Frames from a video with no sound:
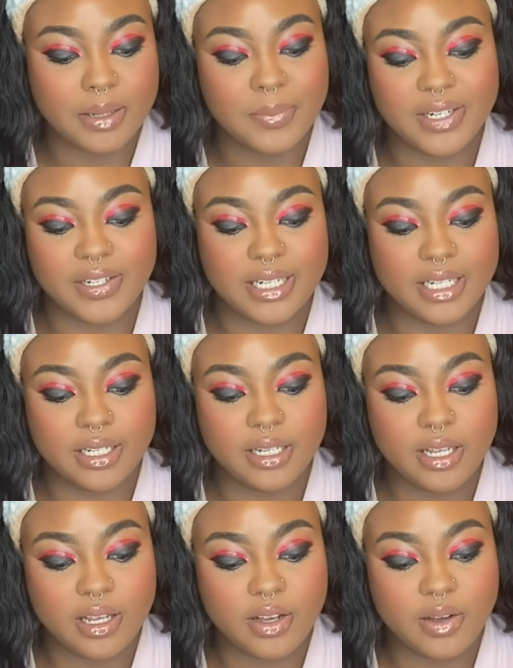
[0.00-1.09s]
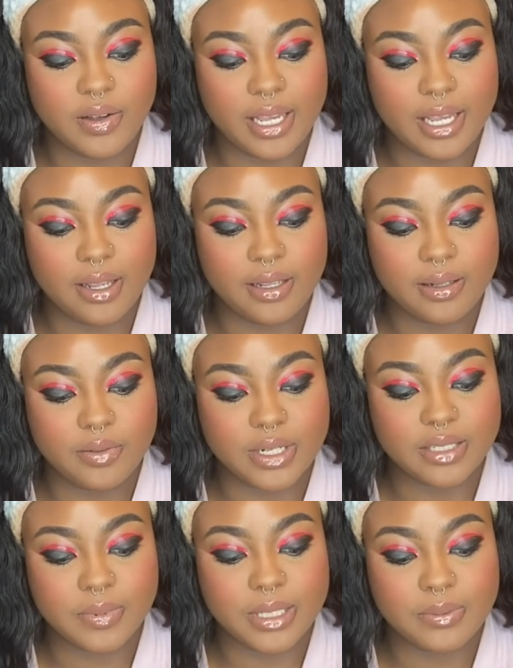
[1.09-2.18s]
period. Okay, rest in
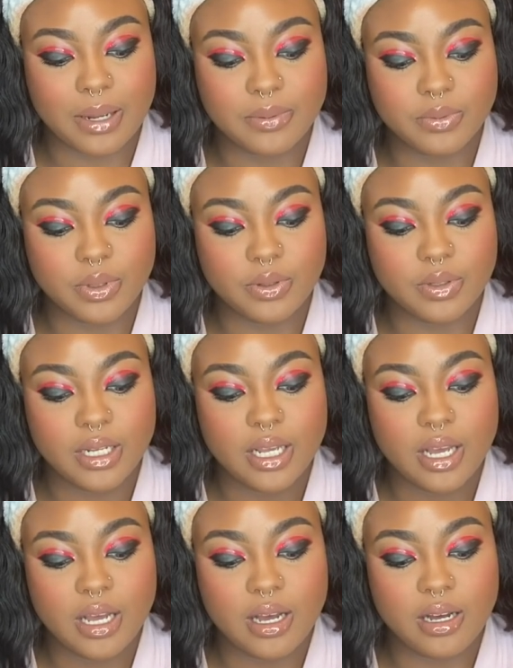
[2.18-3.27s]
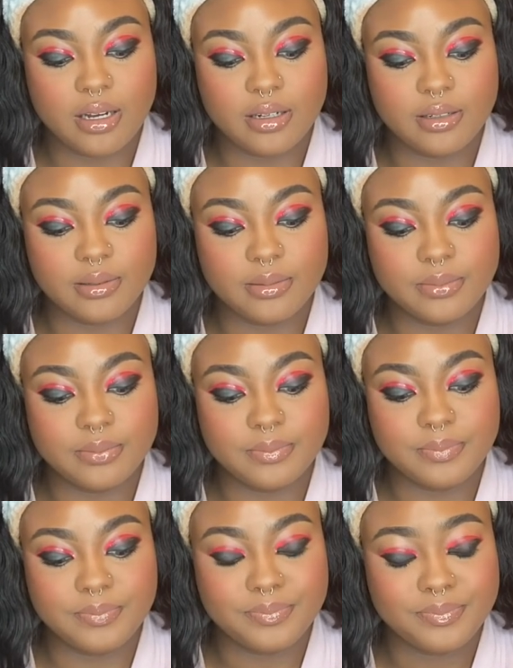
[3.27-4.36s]
peace, Pop Smoke. Um,
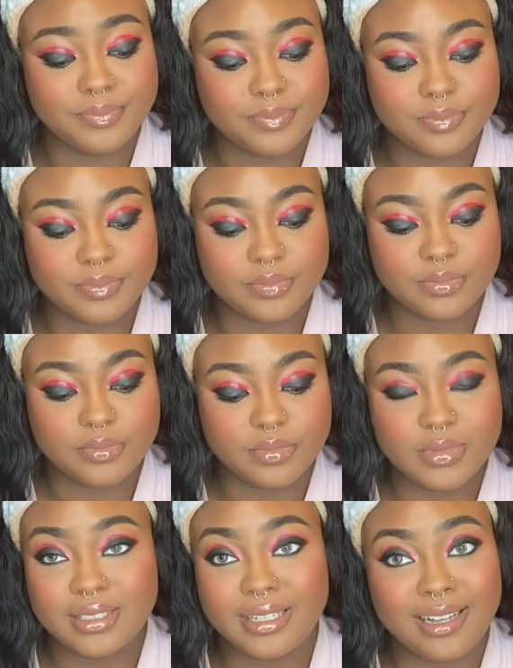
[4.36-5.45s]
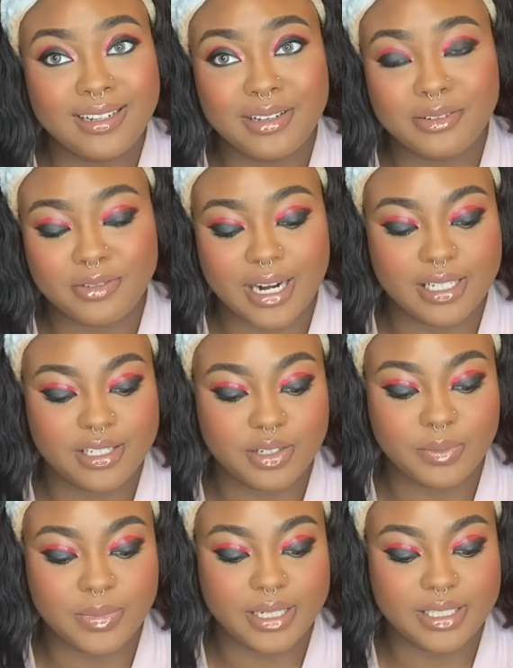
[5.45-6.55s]
I love Roddy so
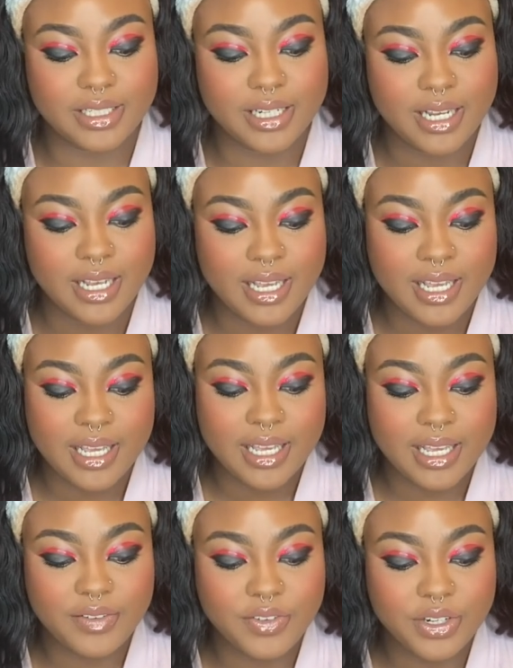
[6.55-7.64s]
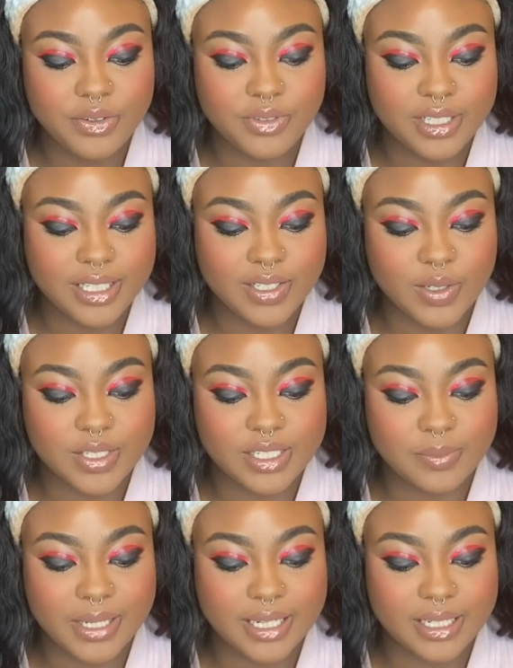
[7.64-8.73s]
much. If you're really close to
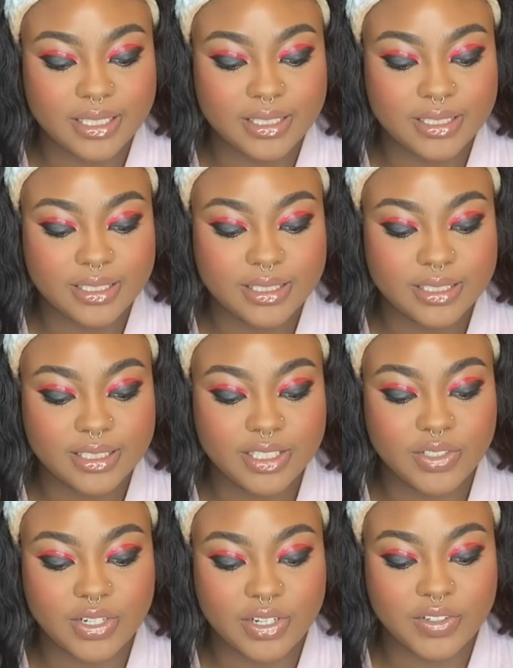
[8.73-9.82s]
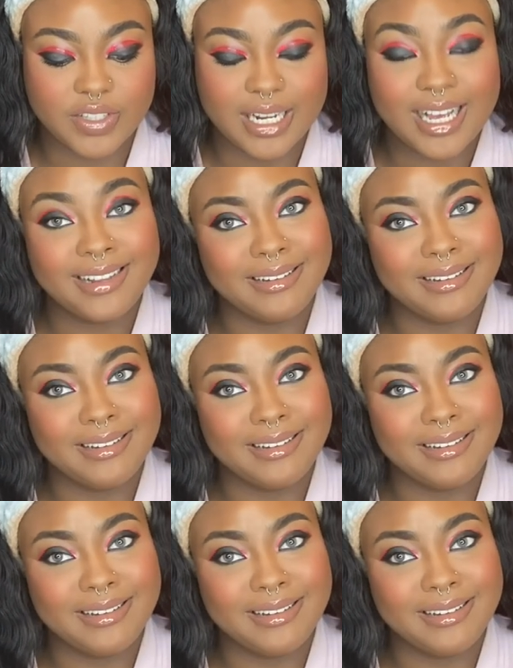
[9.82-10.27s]
me, you know that I love